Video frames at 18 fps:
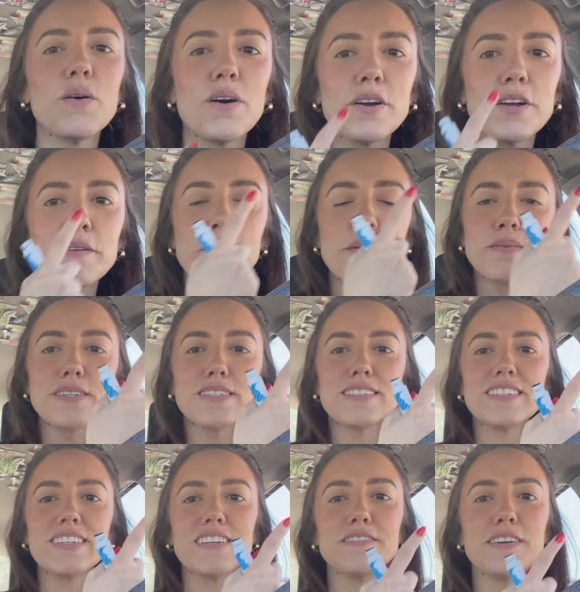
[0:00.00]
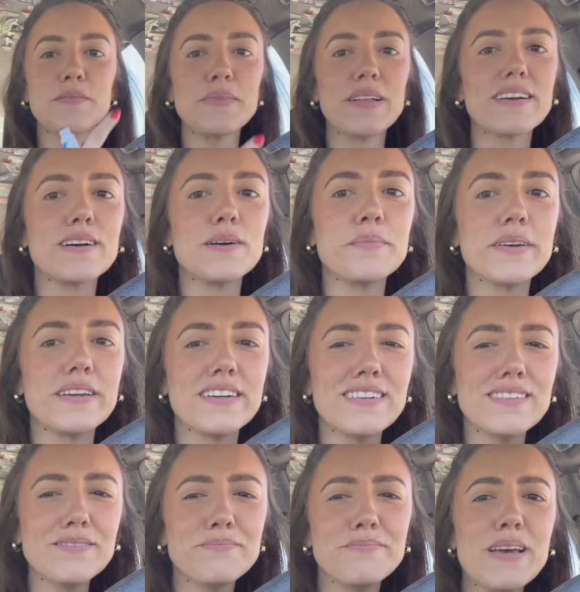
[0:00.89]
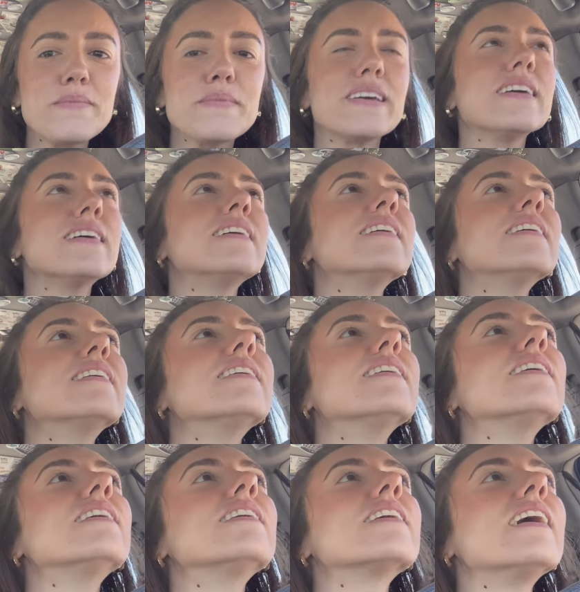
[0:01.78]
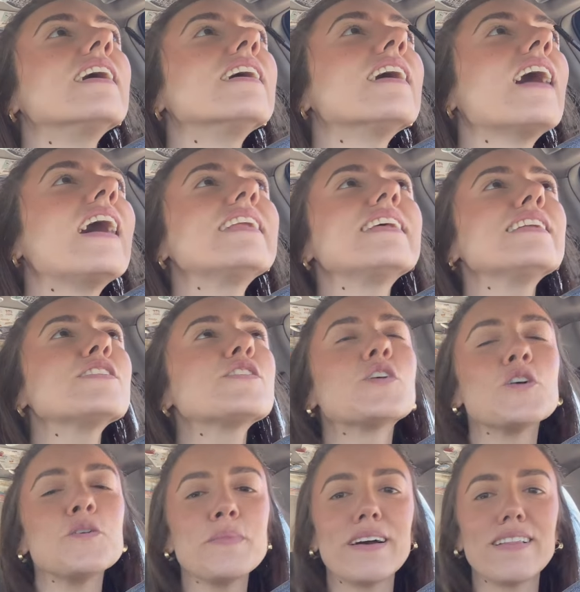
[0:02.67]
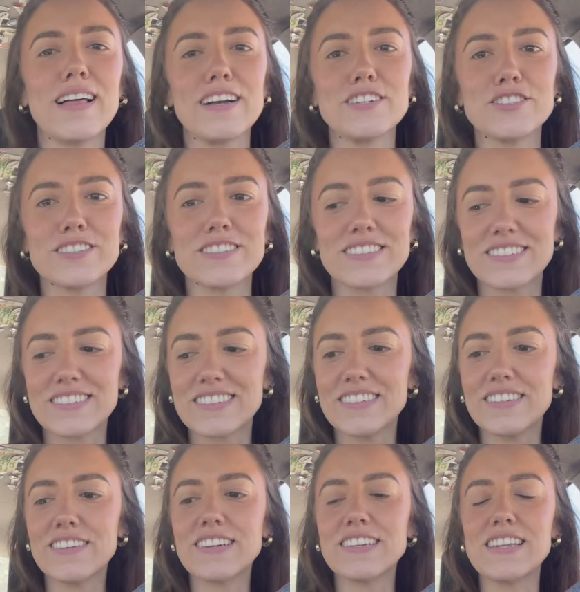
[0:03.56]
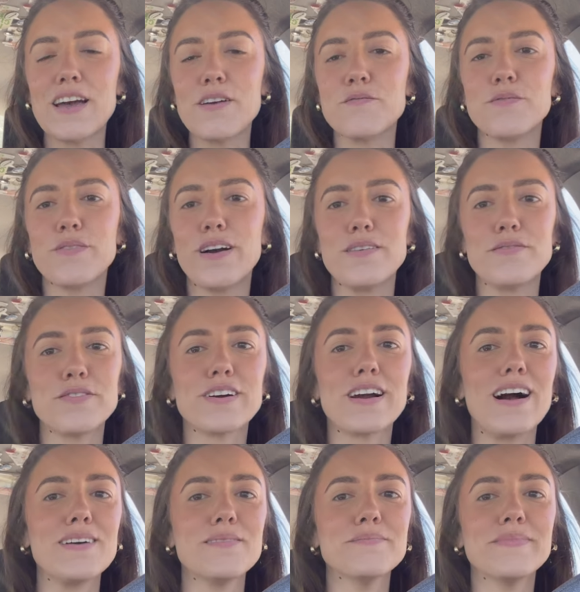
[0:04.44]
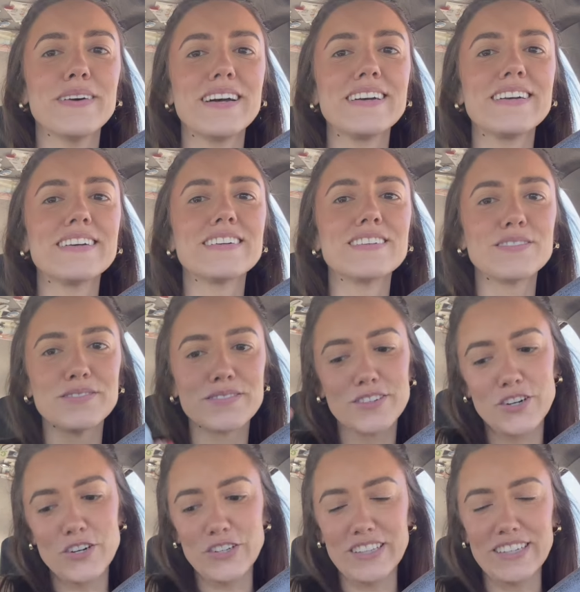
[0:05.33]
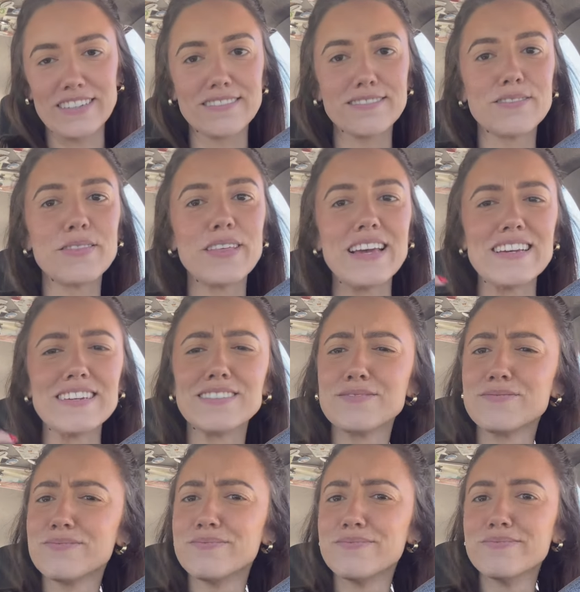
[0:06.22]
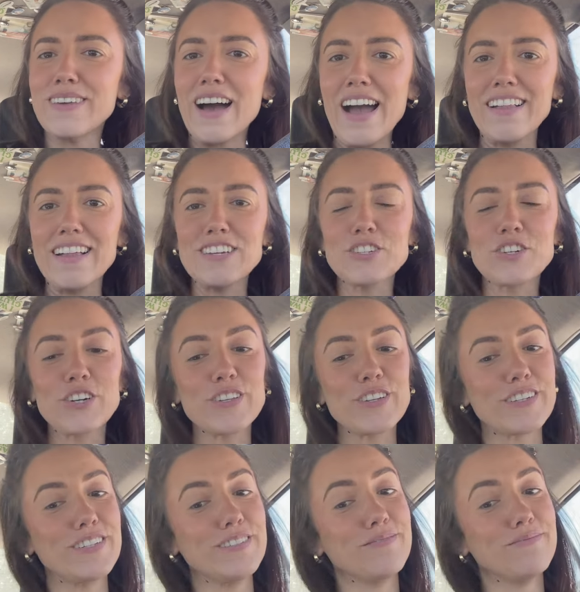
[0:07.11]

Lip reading: are you able to see if I'm like up here? Maybe. Okay. I didn't curl my lashes because I forgot my curling thing. Eyelash curler.